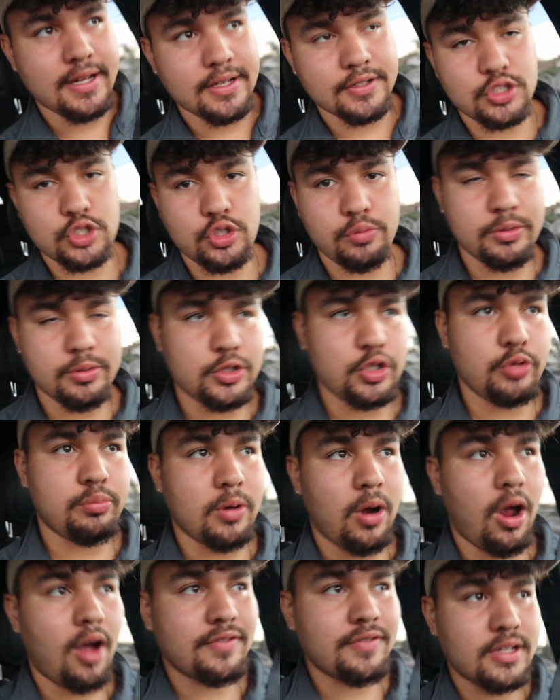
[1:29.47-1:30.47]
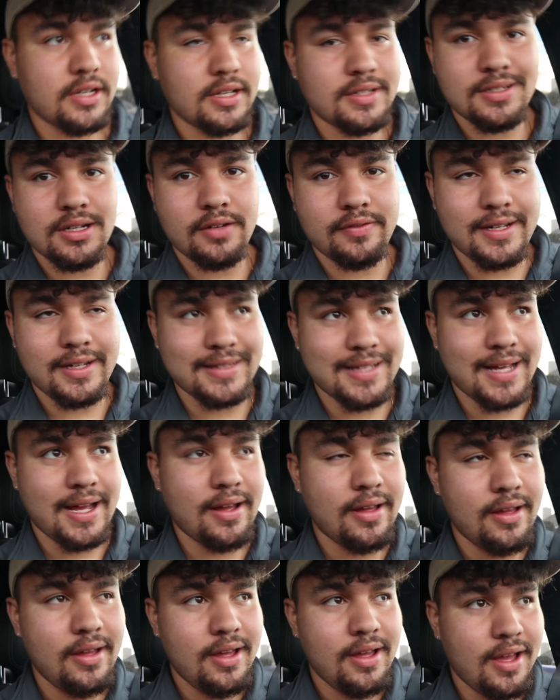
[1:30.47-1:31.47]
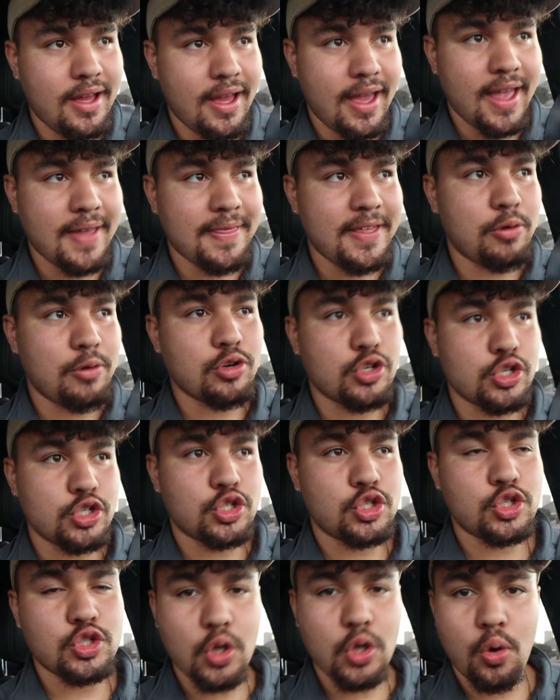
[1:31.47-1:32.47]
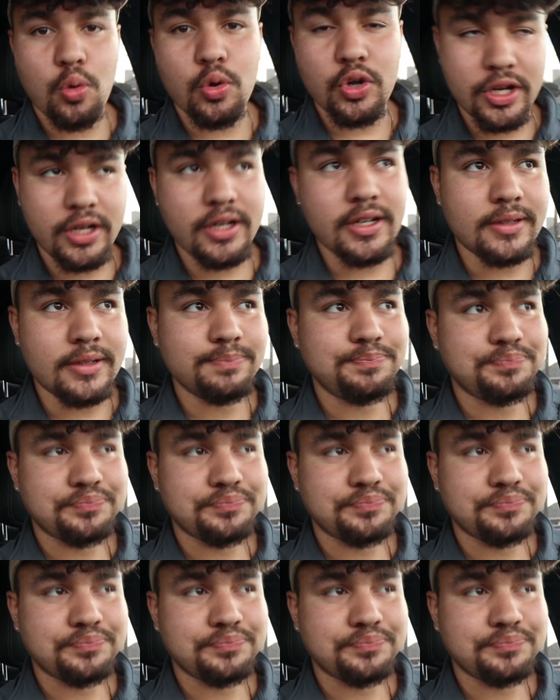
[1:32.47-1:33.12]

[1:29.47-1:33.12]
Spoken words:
super often and stuff like that, and they were just so good.